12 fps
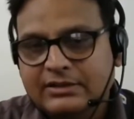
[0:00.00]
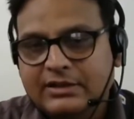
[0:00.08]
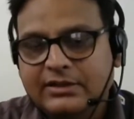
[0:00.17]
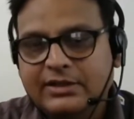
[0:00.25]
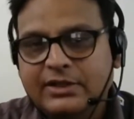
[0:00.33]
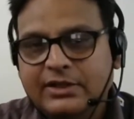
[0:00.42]

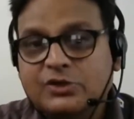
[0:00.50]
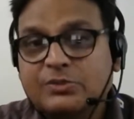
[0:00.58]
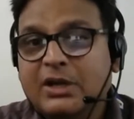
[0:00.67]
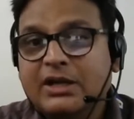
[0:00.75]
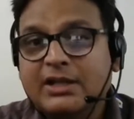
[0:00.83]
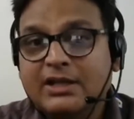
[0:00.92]
A news
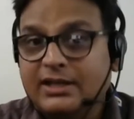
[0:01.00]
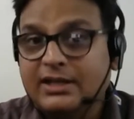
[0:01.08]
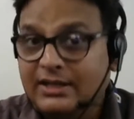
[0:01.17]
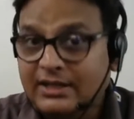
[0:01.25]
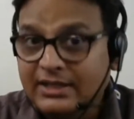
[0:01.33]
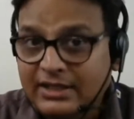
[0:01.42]
bulletin in
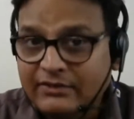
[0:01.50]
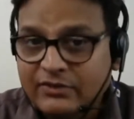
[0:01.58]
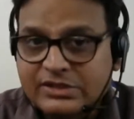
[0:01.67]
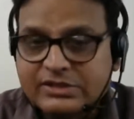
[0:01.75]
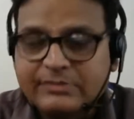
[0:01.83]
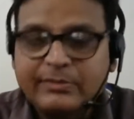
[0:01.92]
Hindi
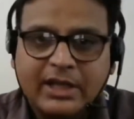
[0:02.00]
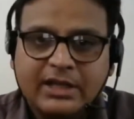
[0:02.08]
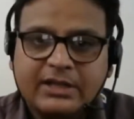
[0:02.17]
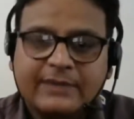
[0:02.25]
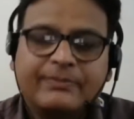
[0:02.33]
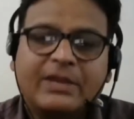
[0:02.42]
was made,